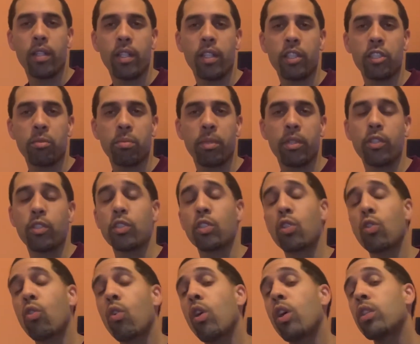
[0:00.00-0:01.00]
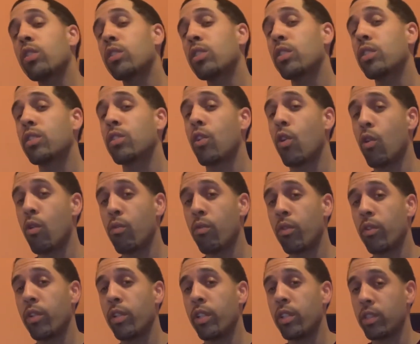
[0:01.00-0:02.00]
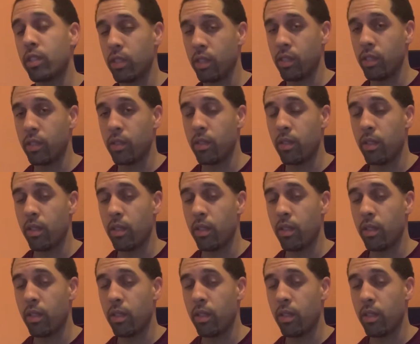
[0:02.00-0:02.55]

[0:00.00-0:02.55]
experience crosses over into